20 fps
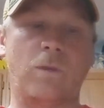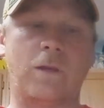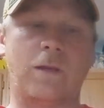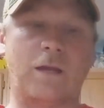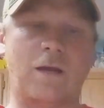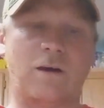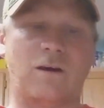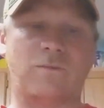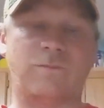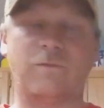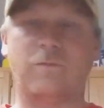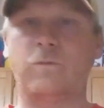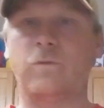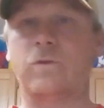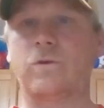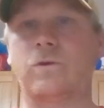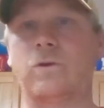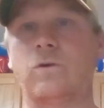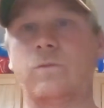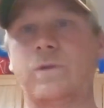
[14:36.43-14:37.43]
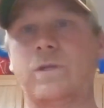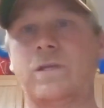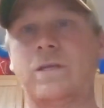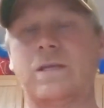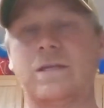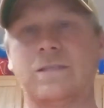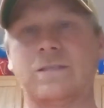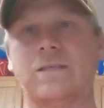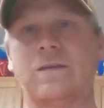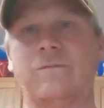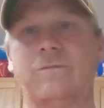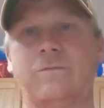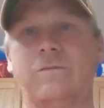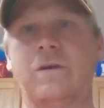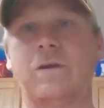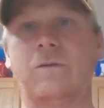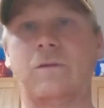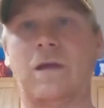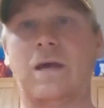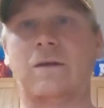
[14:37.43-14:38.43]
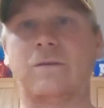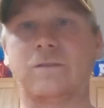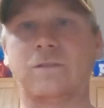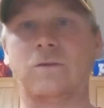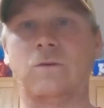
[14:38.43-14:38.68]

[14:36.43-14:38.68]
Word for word: and the day off before the tournament to get something figured out.